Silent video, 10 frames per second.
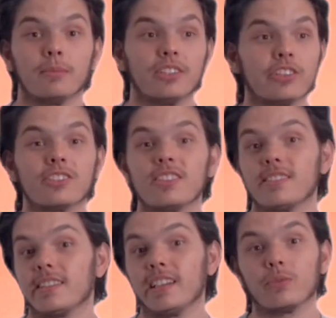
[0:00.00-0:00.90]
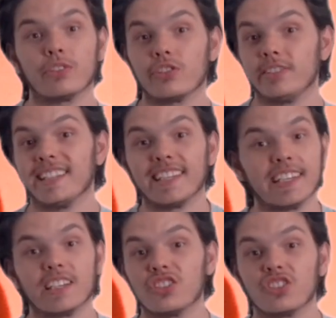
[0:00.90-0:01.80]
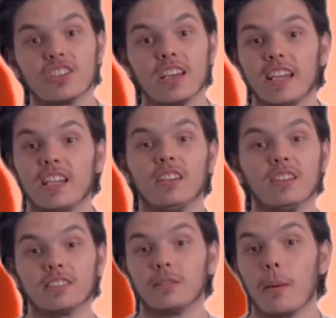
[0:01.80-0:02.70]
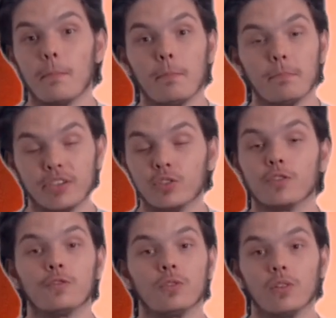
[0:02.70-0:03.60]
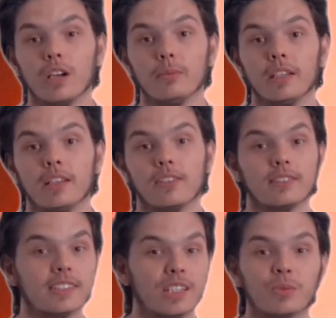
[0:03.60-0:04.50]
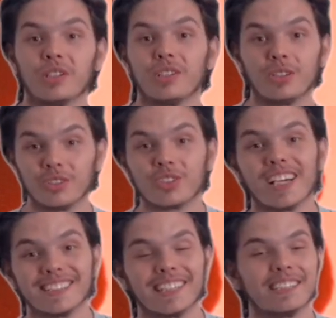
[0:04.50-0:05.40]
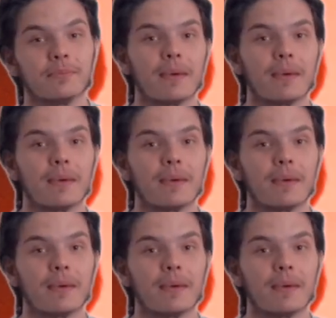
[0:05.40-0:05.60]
I mean, there's a scene where they're digging and shit, and it looks beautiful. I mean, and the scene where he tries to get the